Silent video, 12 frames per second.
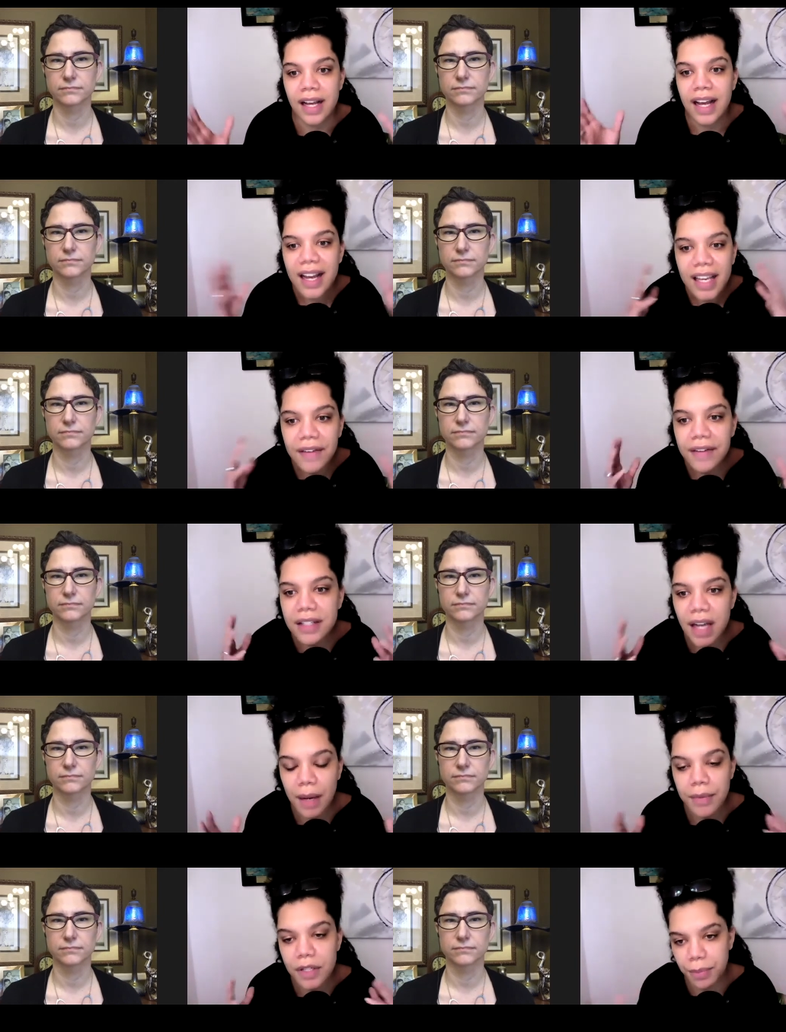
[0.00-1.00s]
Speaker 1: give it
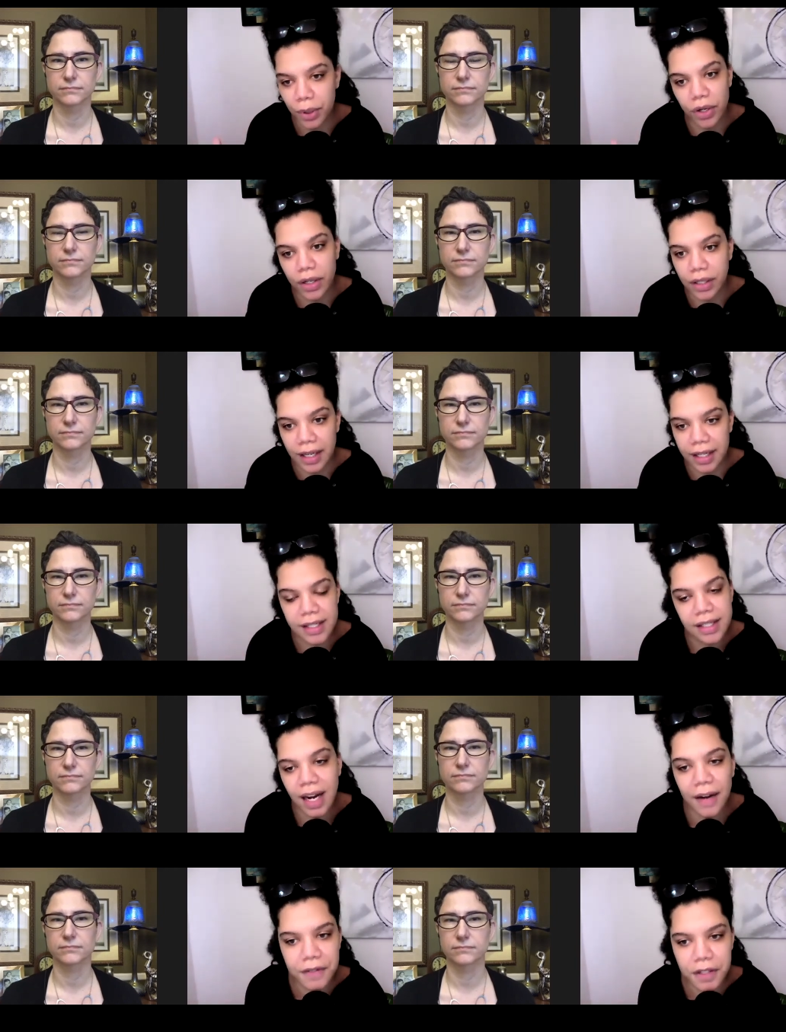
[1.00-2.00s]
time to percolate. It doesn't
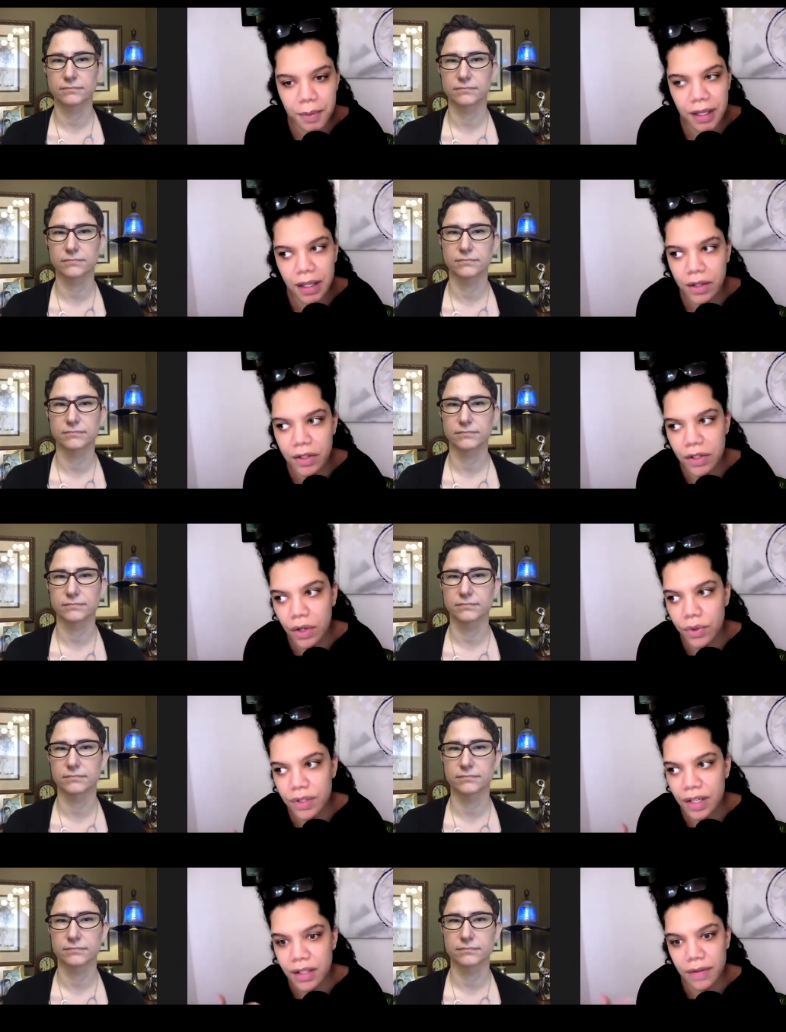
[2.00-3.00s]
have to be. There's no
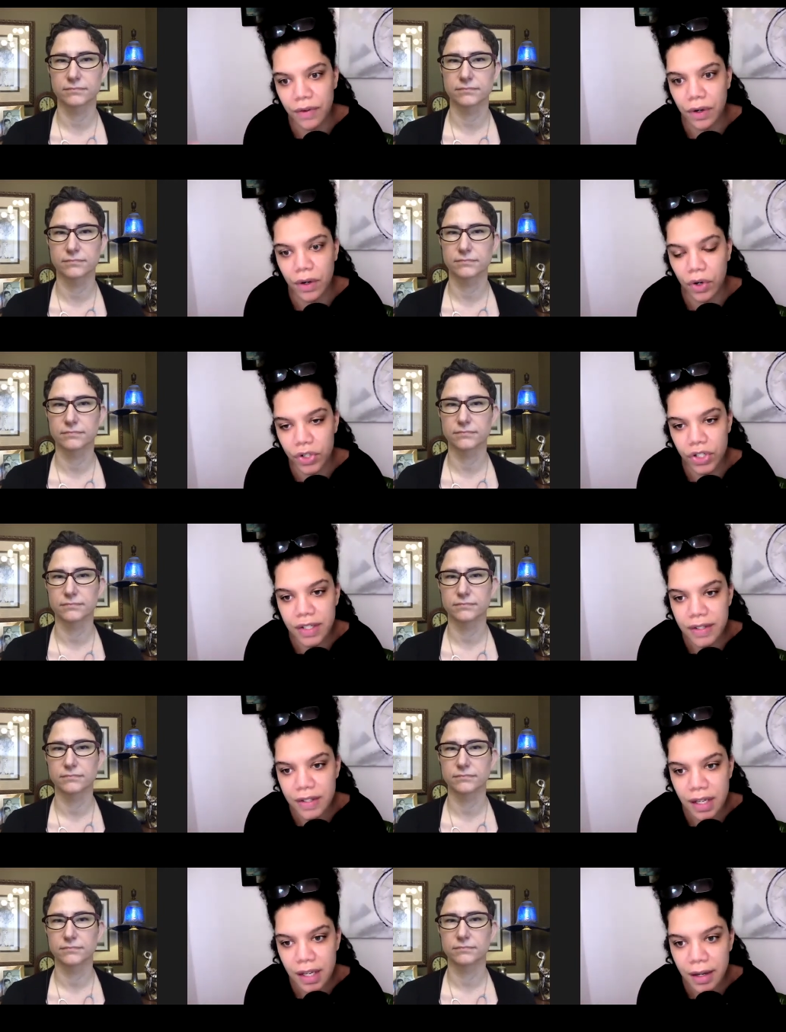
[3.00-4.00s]
sense of
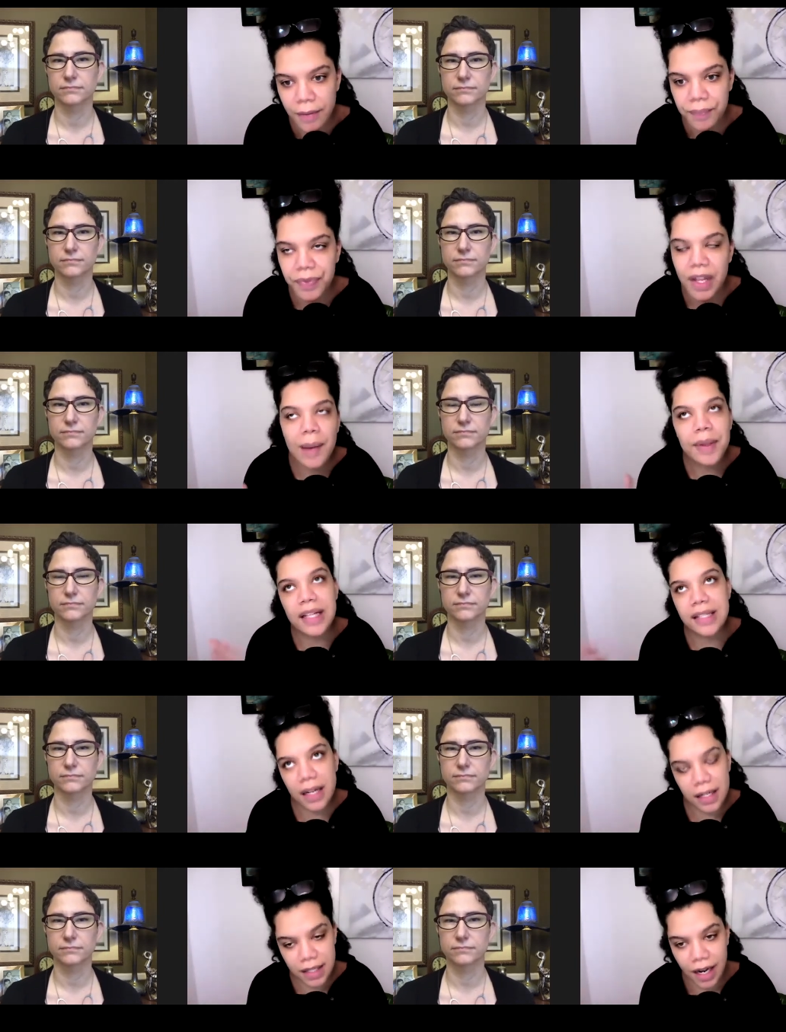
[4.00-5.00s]
urgency. I mean, that's
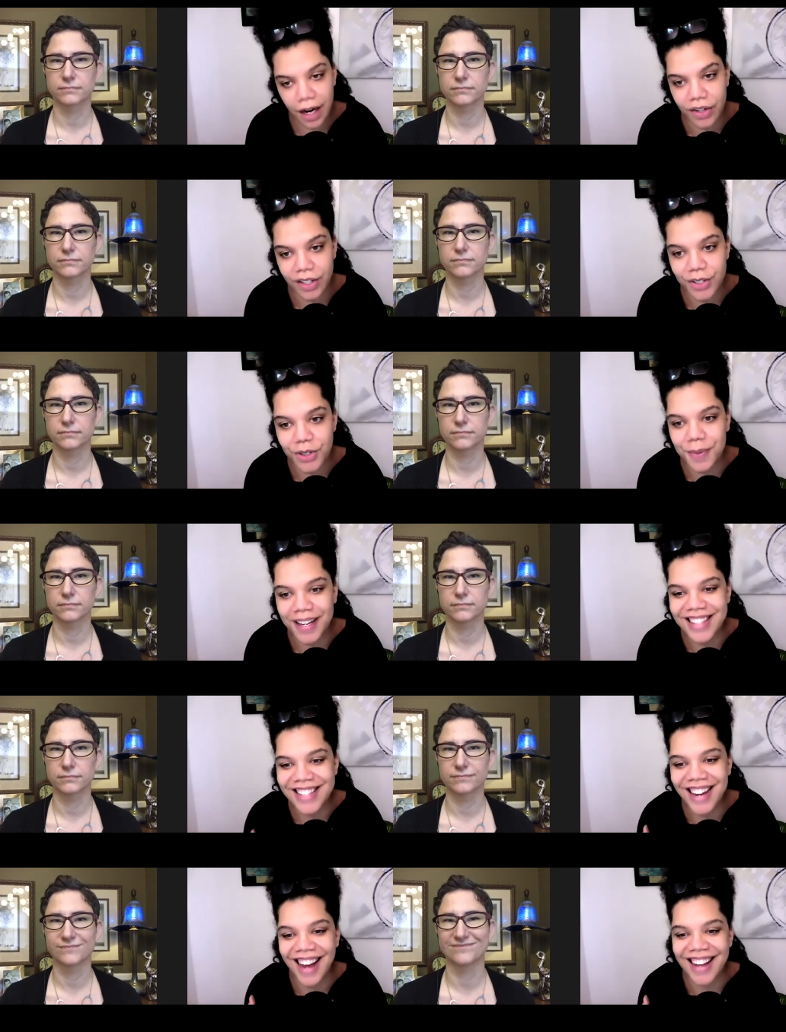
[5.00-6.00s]
not entirely true, but it's
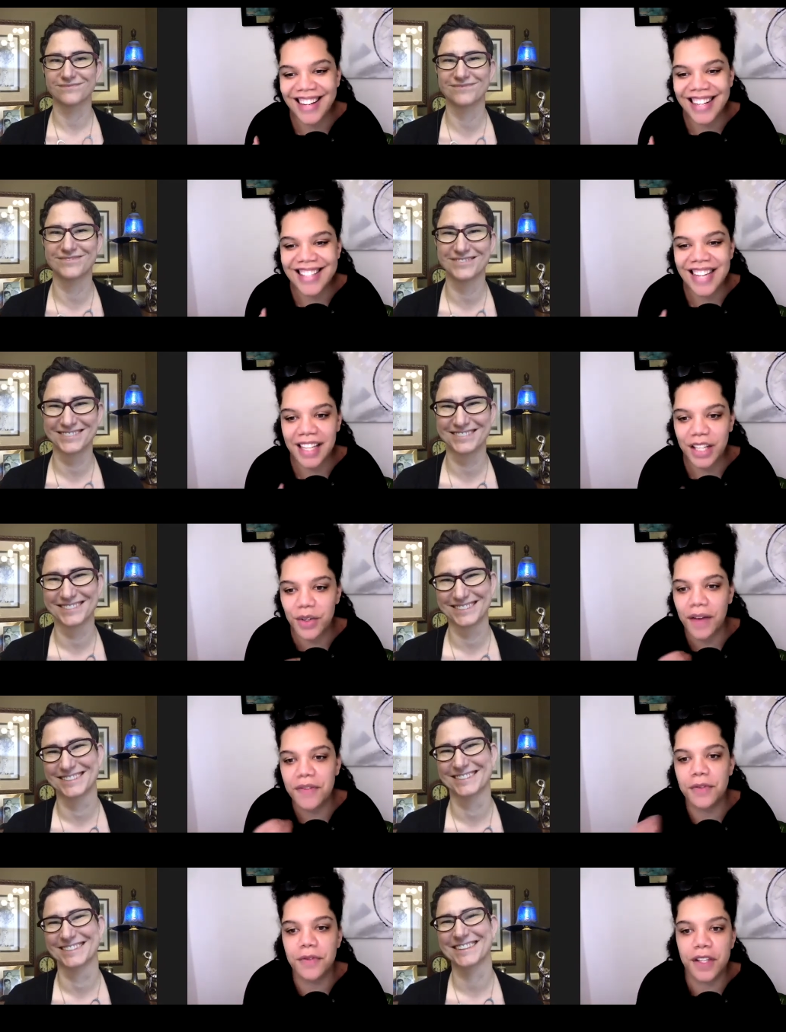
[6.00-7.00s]
not. It's not like you have
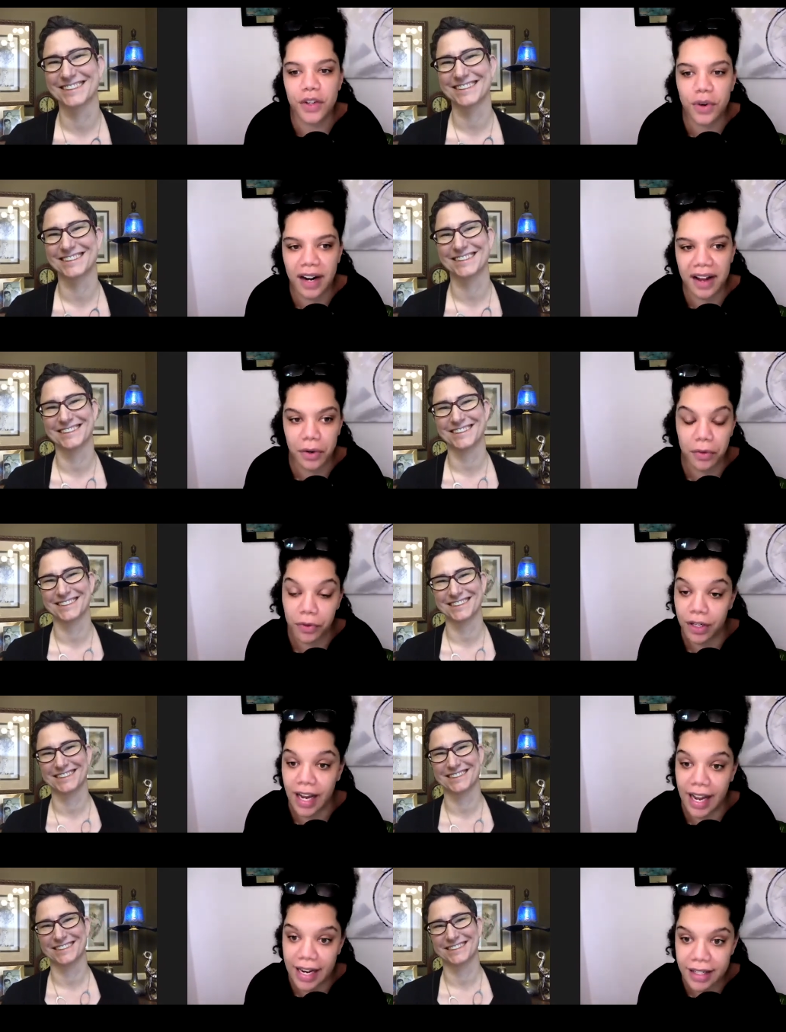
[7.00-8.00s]
to figure it out
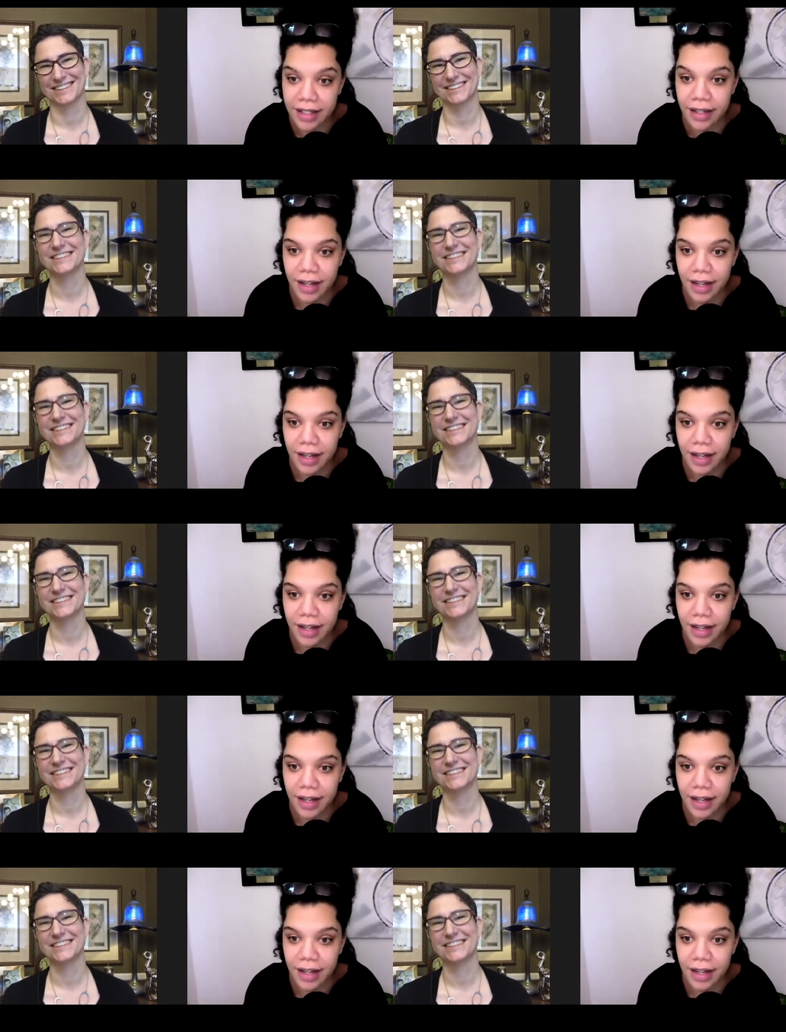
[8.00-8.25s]
overnight.